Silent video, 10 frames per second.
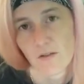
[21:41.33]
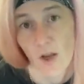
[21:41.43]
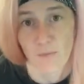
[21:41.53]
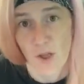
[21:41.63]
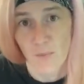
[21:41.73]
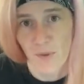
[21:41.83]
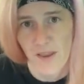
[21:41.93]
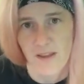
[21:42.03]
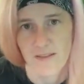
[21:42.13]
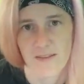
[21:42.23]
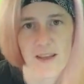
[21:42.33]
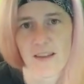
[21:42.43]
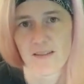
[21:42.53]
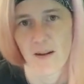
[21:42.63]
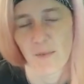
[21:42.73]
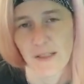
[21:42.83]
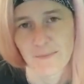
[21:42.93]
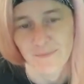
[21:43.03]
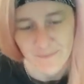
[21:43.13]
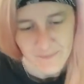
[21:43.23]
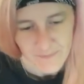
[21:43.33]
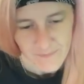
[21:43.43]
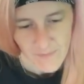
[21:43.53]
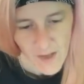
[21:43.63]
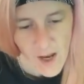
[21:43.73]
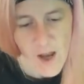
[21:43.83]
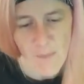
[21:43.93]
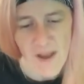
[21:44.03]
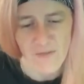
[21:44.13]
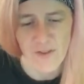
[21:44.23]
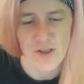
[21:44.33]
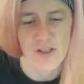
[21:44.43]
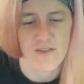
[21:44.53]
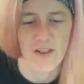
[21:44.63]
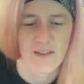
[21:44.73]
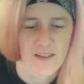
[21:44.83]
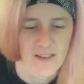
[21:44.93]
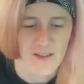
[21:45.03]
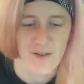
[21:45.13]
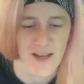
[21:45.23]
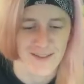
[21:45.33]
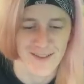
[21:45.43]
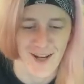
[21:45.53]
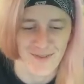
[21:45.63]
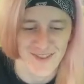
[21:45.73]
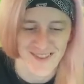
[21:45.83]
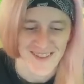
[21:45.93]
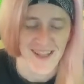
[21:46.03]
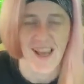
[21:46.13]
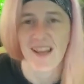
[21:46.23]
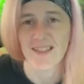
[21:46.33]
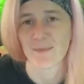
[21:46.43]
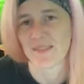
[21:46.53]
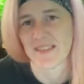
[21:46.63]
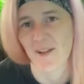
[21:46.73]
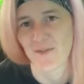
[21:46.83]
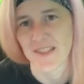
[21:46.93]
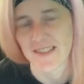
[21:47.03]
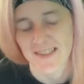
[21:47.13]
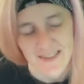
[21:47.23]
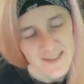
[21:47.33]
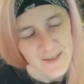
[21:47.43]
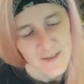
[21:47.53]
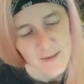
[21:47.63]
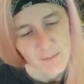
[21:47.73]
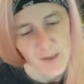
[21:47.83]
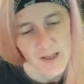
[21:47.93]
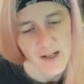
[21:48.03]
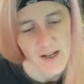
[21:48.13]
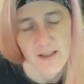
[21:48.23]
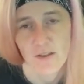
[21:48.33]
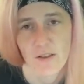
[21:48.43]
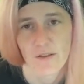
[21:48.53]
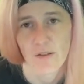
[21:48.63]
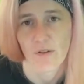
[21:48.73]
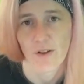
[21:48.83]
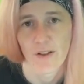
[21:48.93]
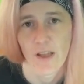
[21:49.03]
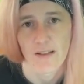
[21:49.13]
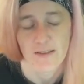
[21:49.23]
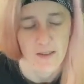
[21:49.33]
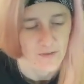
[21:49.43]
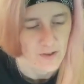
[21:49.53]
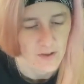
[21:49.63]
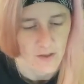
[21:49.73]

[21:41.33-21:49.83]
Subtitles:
Top 10 plants. Yeah, that's not me. Oh, Mad Fish Diva. You got stuffs. I got some stuffs. But I also don't know a lot of stuff.